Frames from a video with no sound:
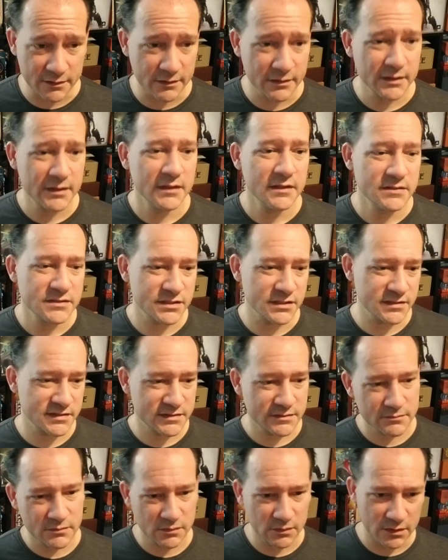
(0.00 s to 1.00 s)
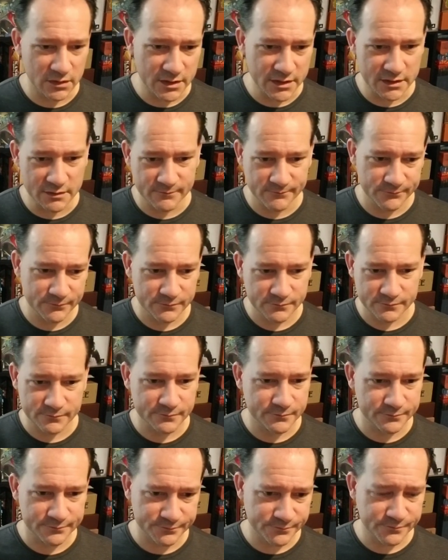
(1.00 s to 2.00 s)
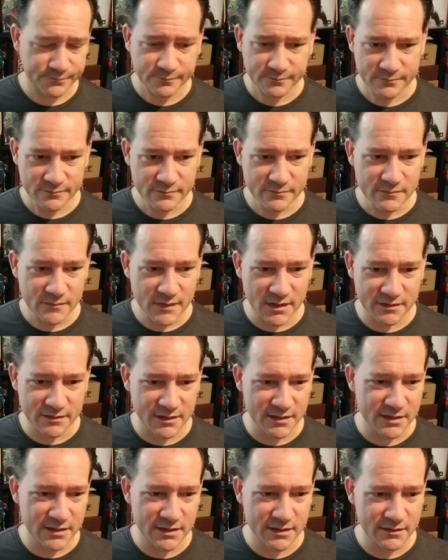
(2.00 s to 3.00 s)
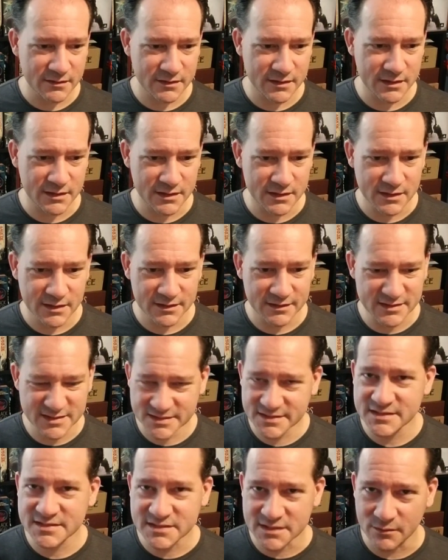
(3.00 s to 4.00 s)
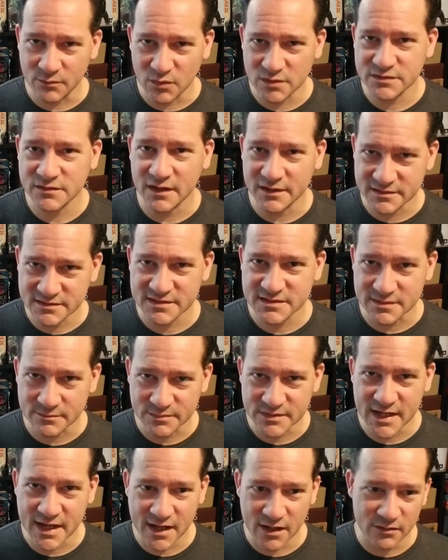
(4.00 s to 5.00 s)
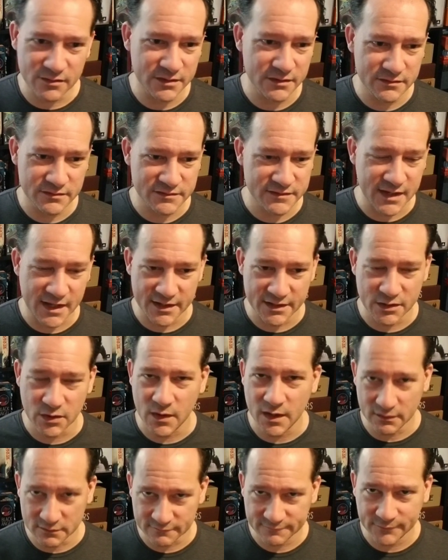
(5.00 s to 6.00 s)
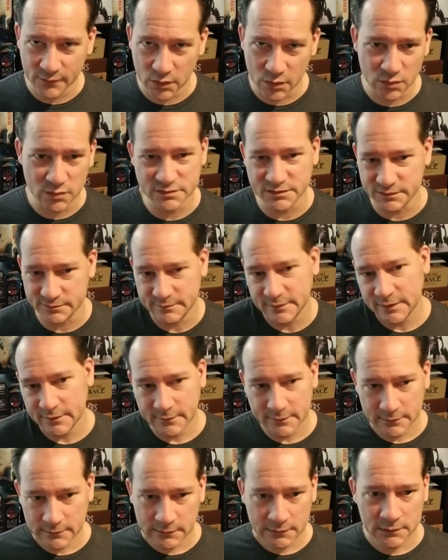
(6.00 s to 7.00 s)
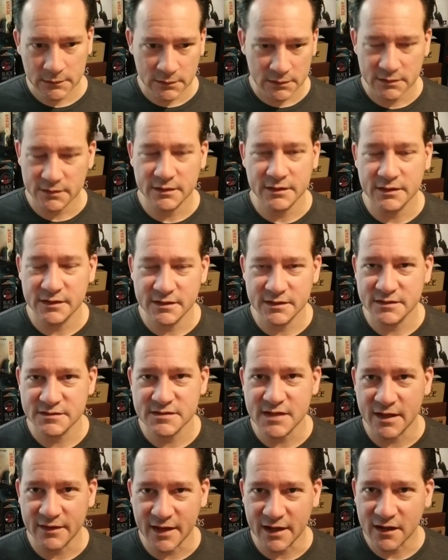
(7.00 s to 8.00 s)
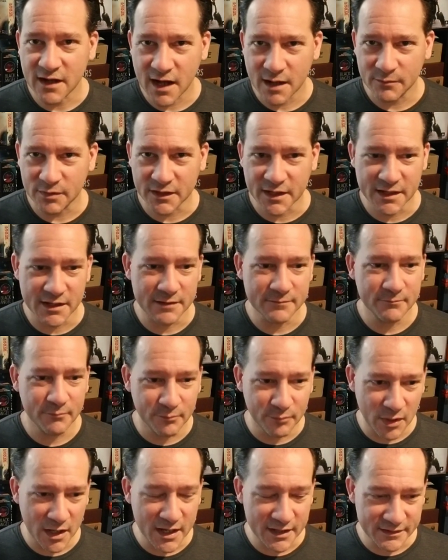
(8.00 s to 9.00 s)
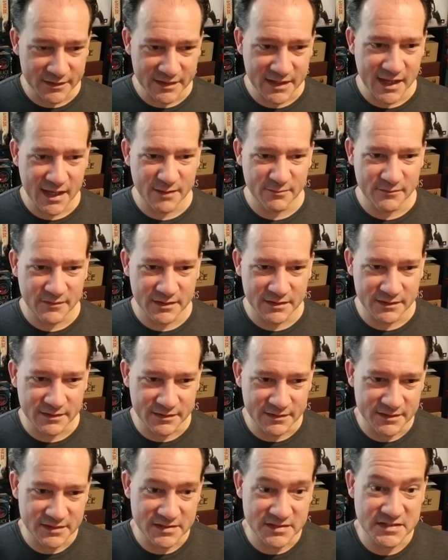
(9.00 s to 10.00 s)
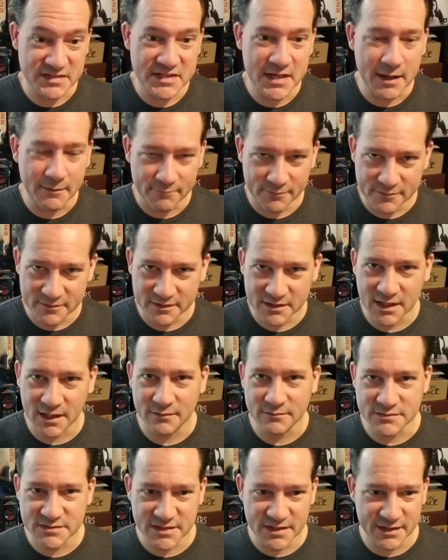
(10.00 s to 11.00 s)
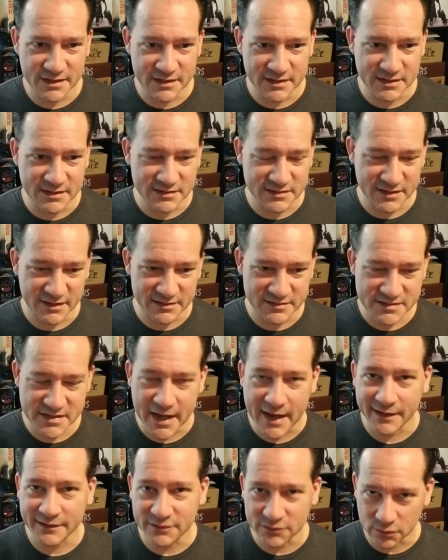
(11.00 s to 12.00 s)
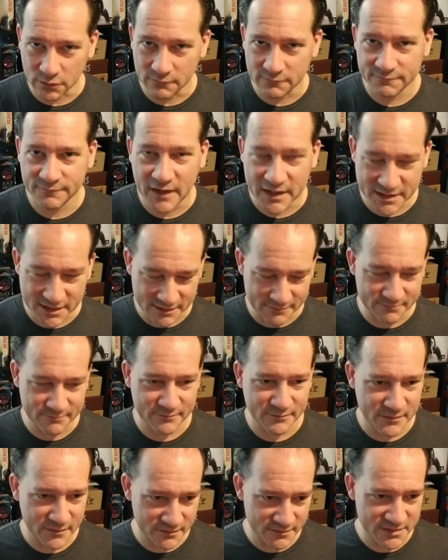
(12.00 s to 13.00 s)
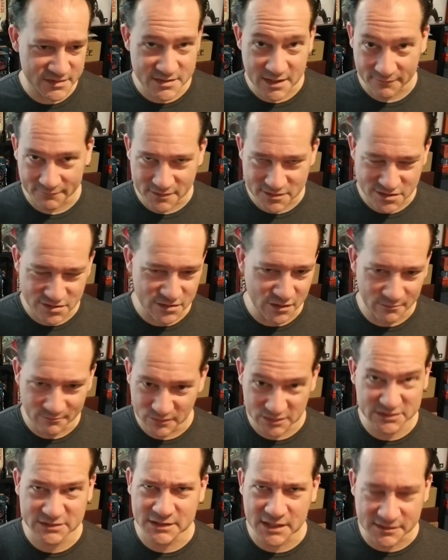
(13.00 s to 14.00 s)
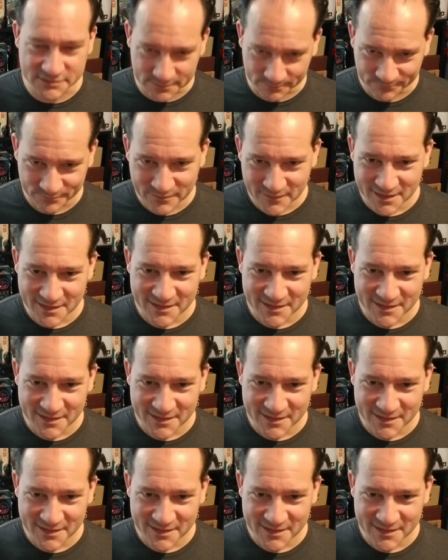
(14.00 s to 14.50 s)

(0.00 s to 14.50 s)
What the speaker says: either. It's just learning the system. Once you got the system down, you just kind of know how it flows, and it's not that complicated. But the game, the depth comes in this tactical fighting stuff that you do, which is awesome.